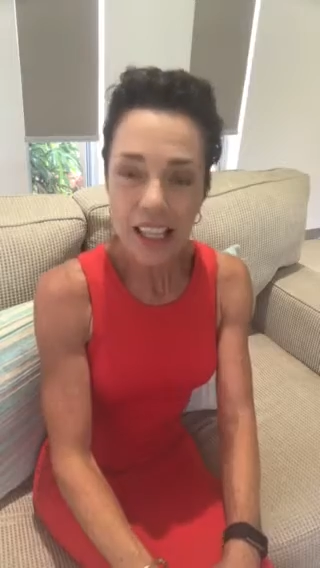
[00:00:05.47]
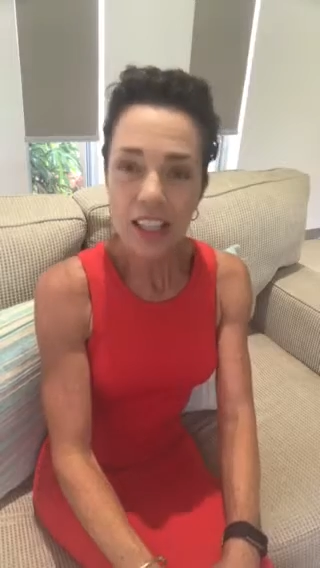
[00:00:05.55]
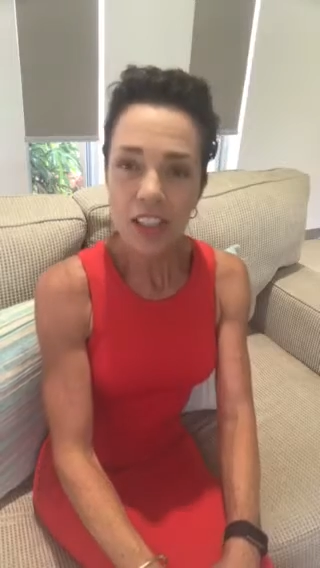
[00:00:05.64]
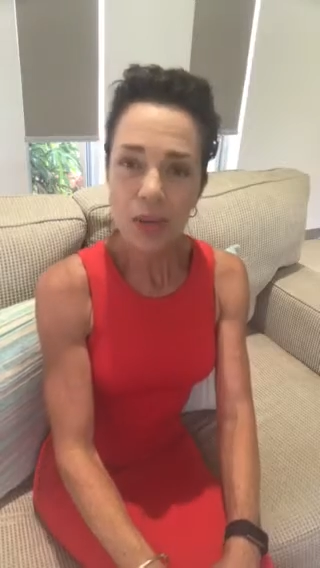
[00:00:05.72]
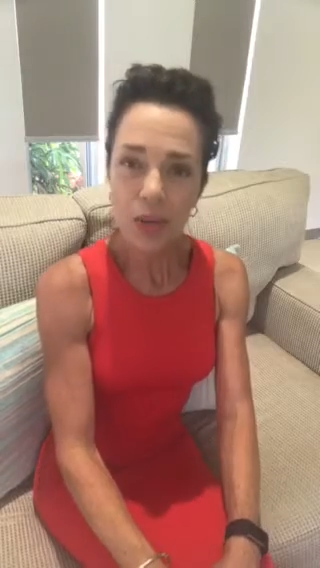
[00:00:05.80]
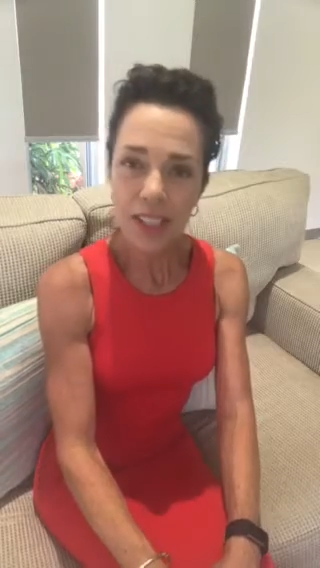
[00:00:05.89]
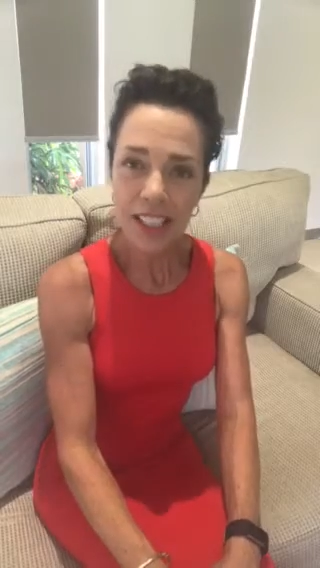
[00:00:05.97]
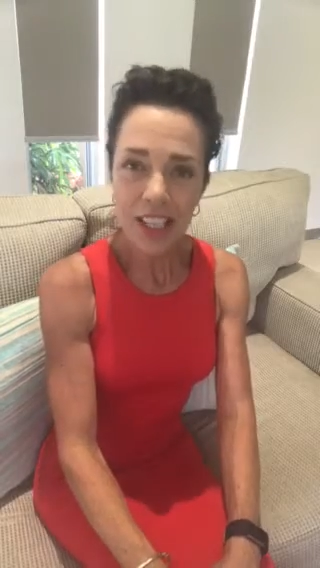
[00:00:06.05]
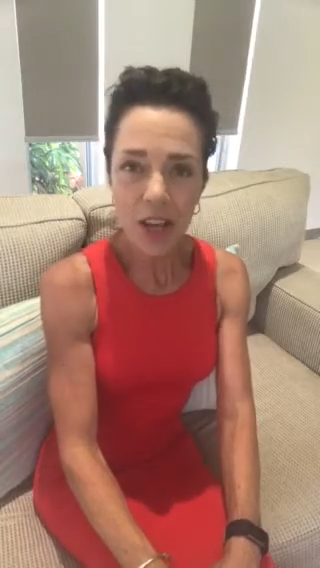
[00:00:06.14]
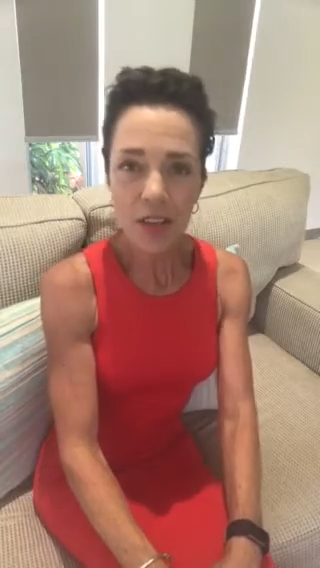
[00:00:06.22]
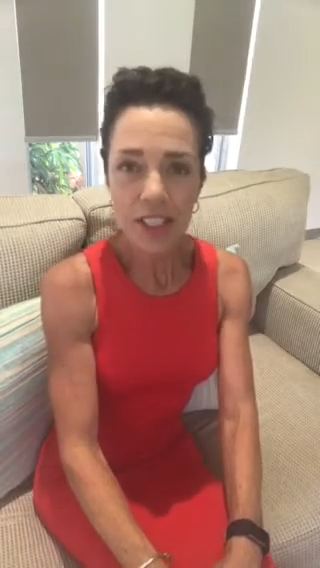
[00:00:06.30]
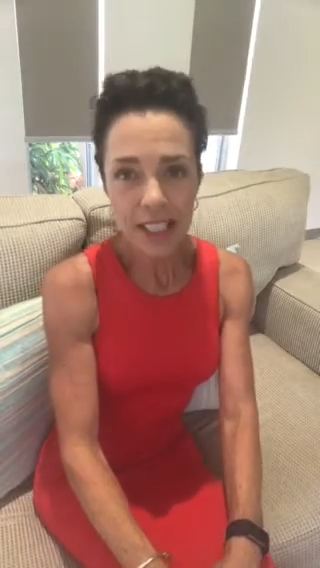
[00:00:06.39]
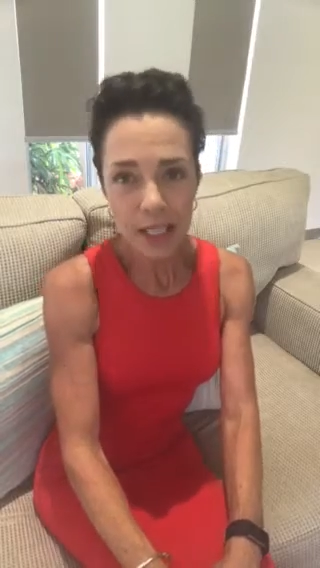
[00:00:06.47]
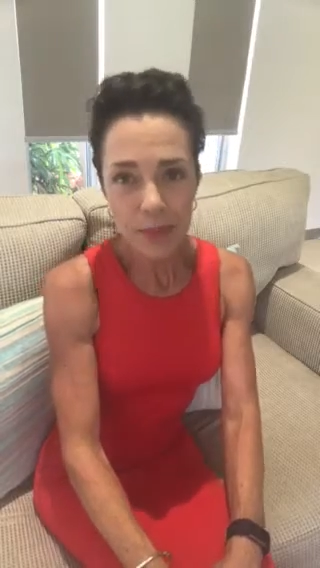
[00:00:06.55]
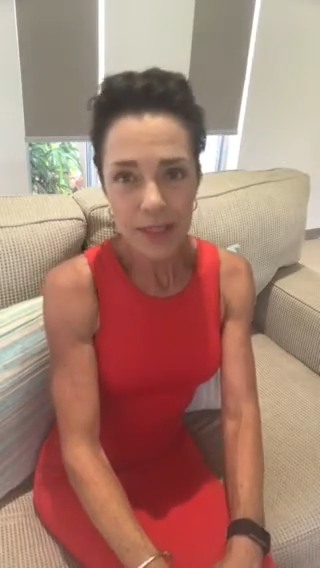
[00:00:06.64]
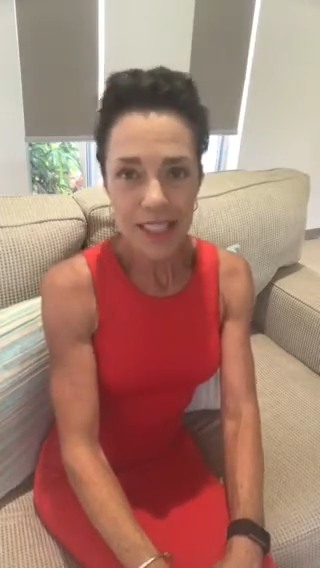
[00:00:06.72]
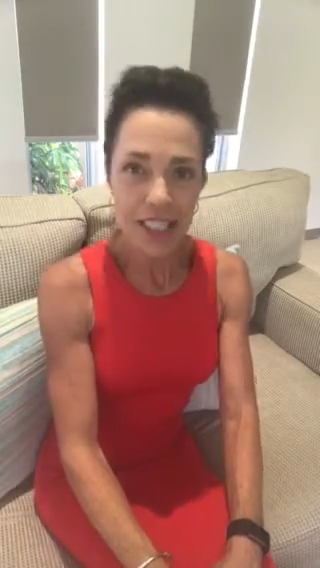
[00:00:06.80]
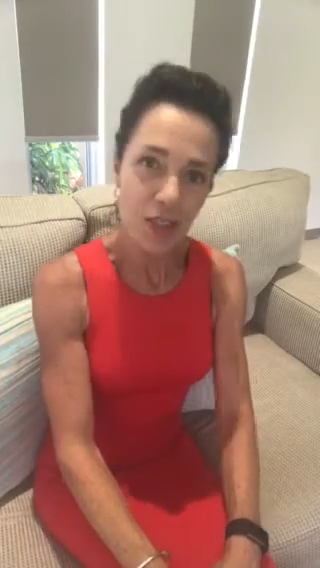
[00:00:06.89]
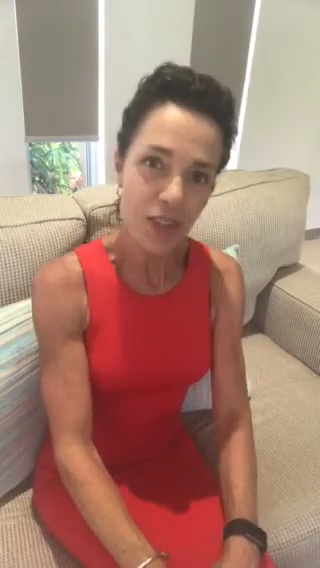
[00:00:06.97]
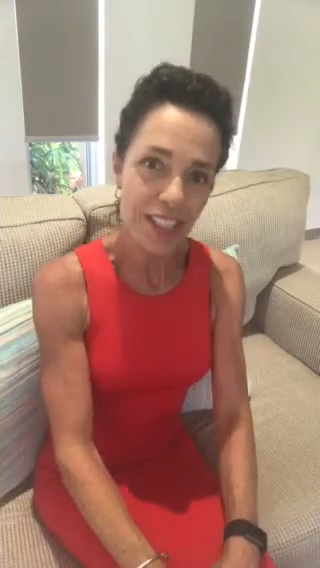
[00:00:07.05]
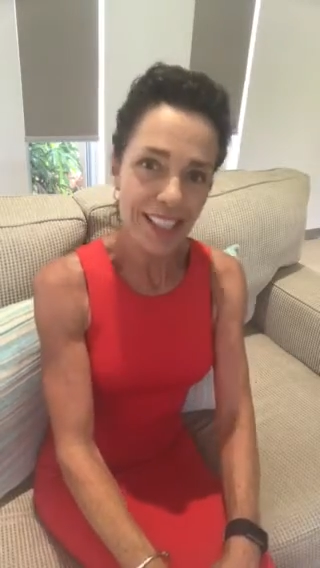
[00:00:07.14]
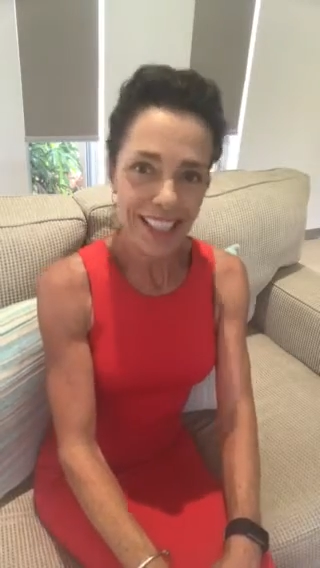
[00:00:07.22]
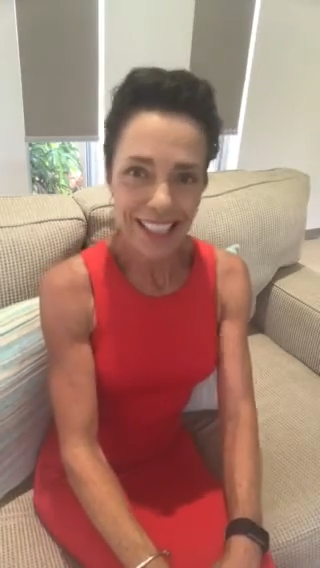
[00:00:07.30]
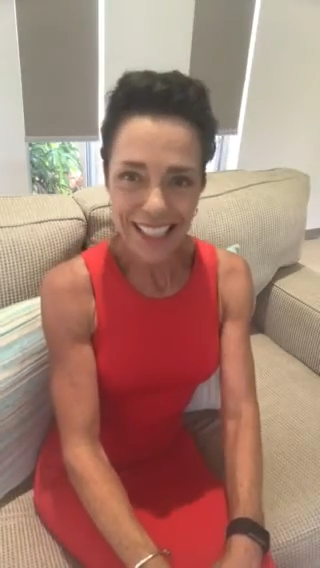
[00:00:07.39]
She wants to know the tips, the
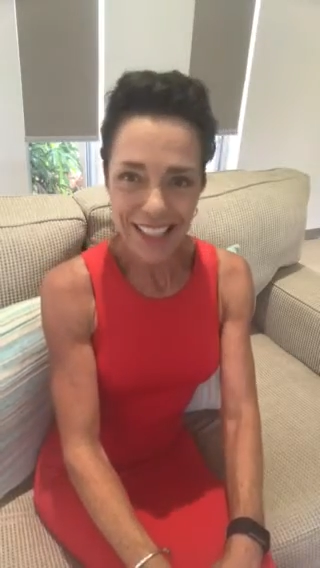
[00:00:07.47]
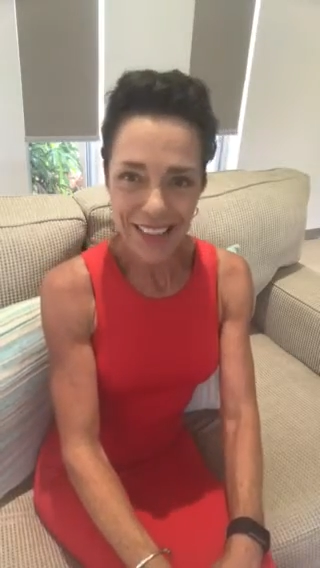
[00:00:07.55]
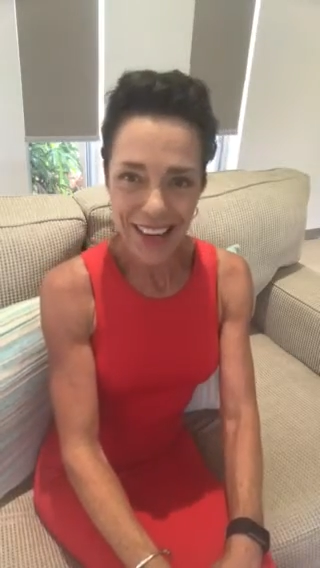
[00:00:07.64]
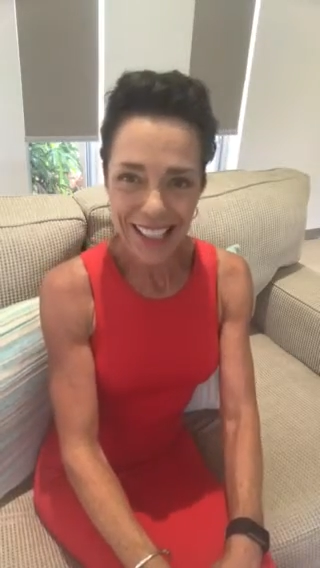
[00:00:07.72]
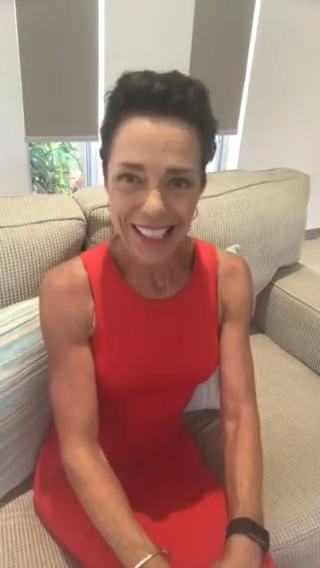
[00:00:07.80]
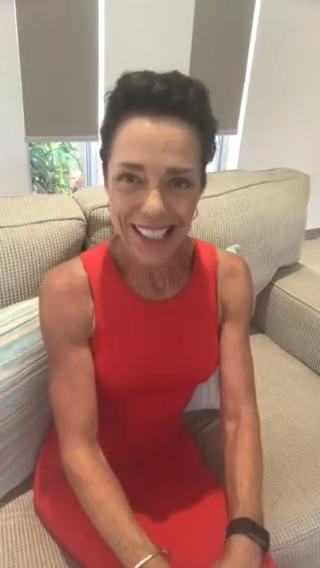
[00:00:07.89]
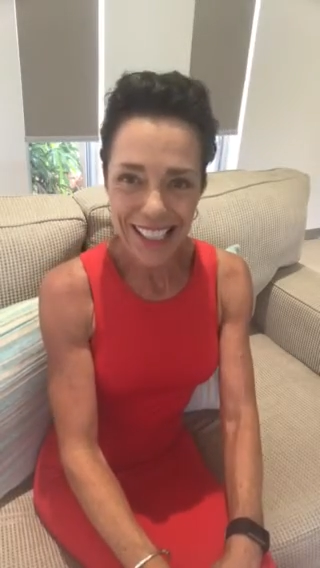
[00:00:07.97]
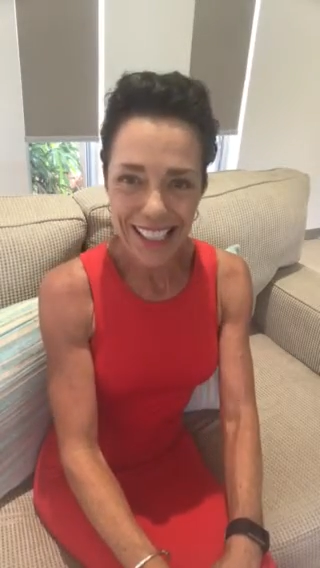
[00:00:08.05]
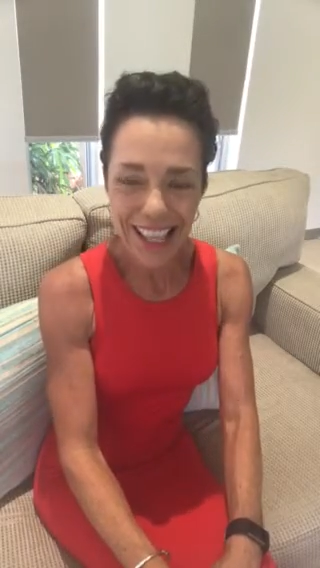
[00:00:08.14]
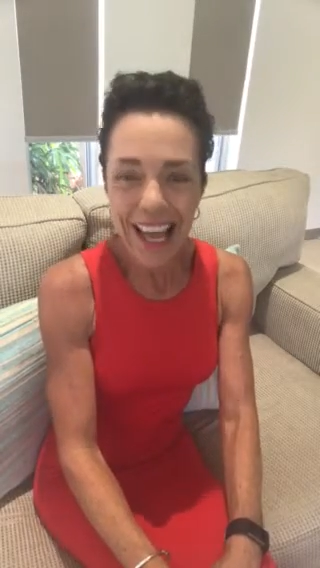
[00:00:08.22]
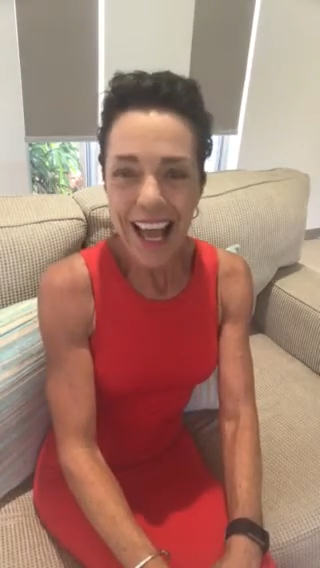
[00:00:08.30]
tricks and the strategies